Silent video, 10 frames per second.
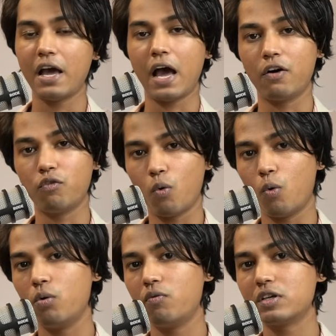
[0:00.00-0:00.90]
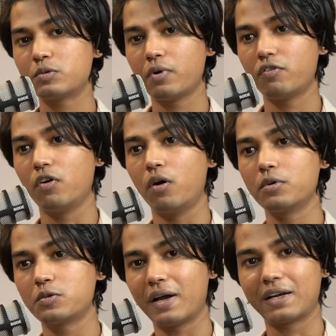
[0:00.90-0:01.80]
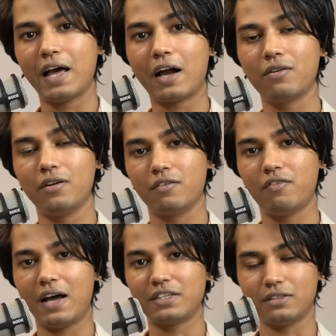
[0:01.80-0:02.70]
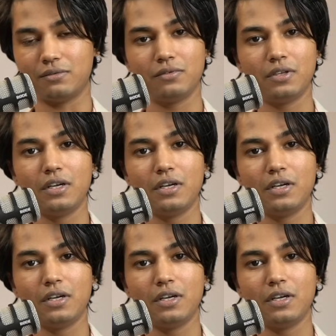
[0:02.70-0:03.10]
have always performed spectacular fashion